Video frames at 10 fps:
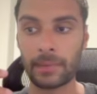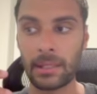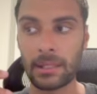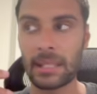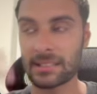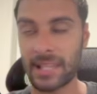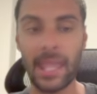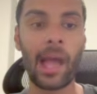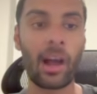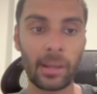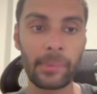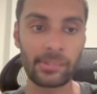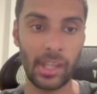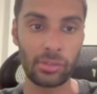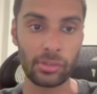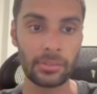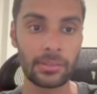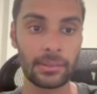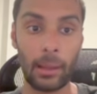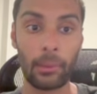he has an AI automation agent
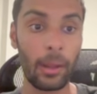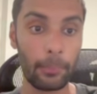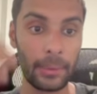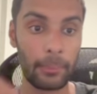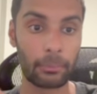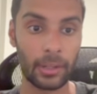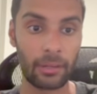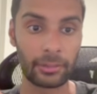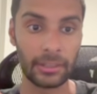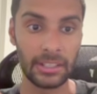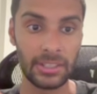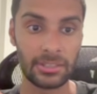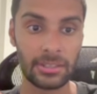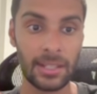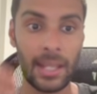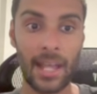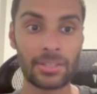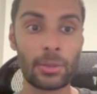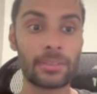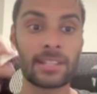that will help people recover leads. And
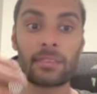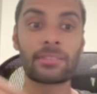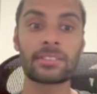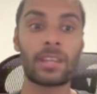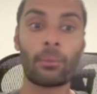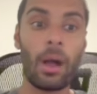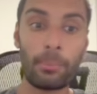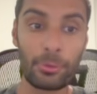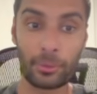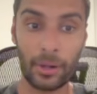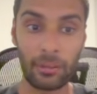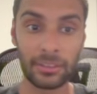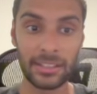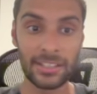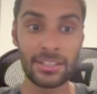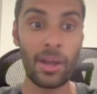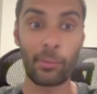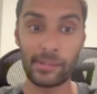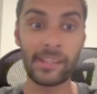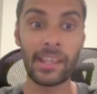so instead of just saying we'll help you recover leads,
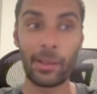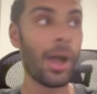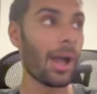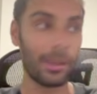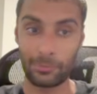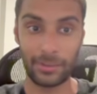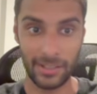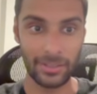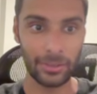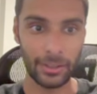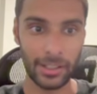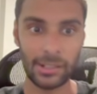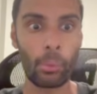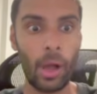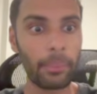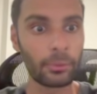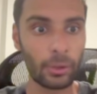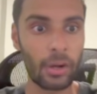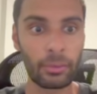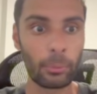we're saying to dental clinics, we'll help you
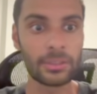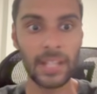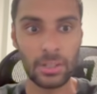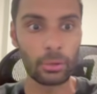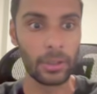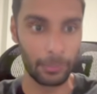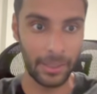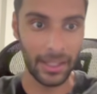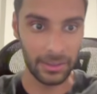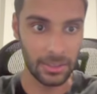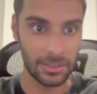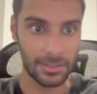recover more dental implant leads.